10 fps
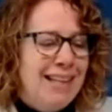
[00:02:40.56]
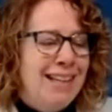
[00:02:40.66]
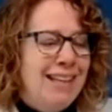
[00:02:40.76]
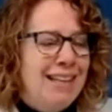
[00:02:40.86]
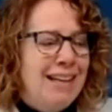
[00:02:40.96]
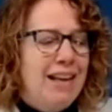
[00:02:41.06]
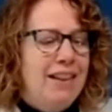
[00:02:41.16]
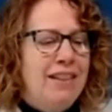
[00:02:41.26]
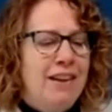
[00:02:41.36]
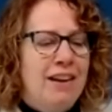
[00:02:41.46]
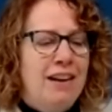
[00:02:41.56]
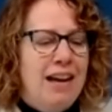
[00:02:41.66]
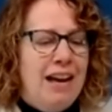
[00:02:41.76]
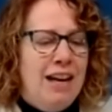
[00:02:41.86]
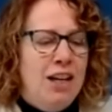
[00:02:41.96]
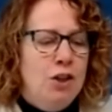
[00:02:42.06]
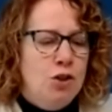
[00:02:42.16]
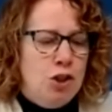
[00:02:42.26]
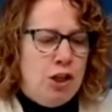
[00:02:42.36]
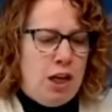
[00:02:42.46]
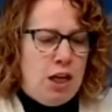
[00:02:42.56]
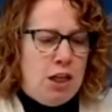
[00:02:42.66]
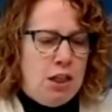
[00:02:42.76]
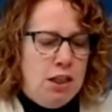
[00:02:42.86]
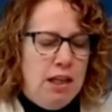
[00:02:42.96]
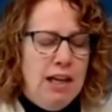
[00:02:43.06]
in the hair gel.